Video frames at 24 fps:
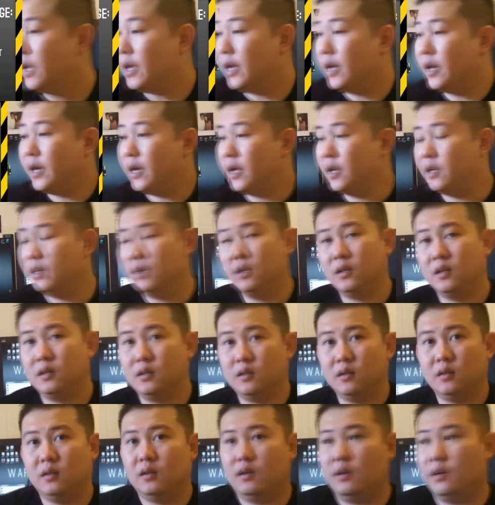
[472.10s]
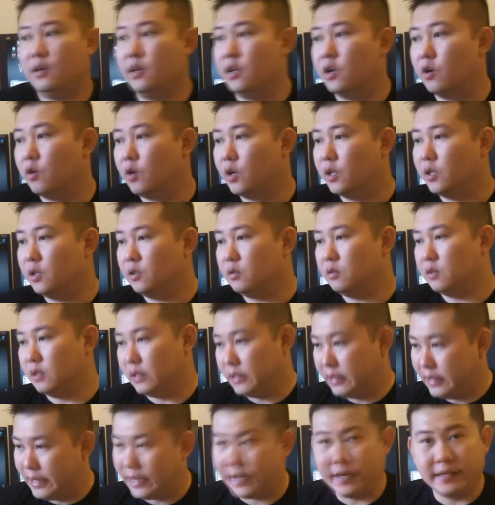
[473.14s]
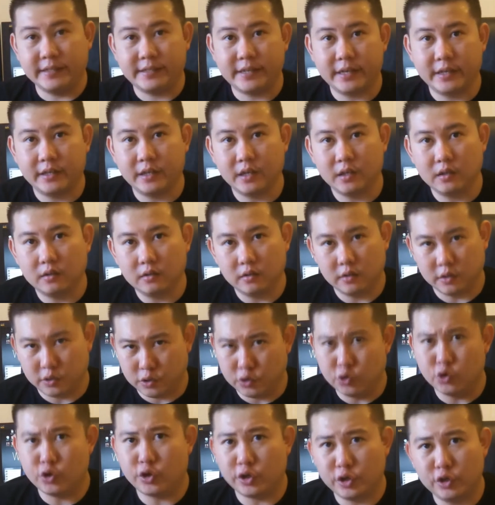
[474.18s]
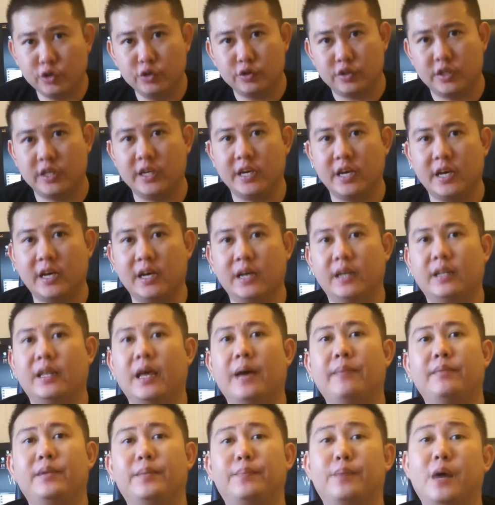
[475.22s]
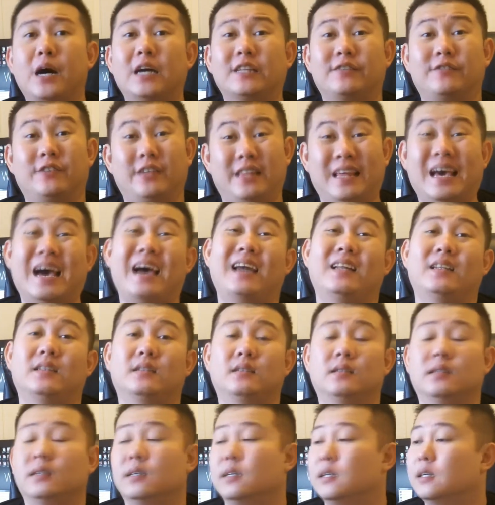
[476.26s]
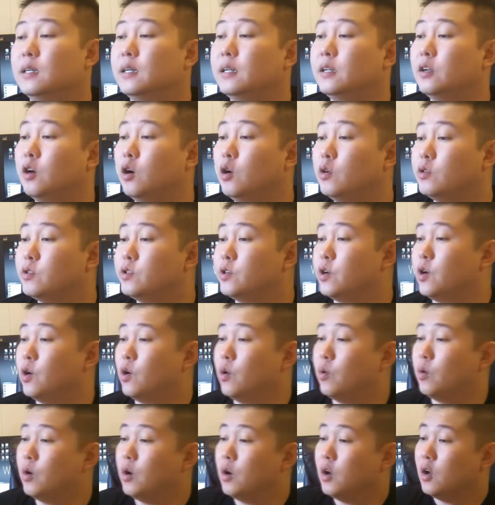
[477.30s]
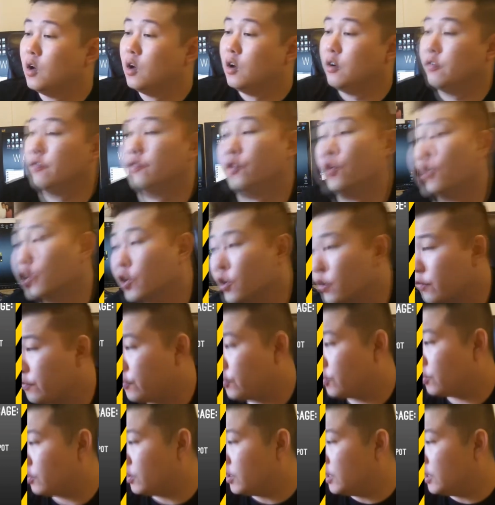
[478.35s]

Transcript: And you know, like I said, you can use the empty pots for that, and also for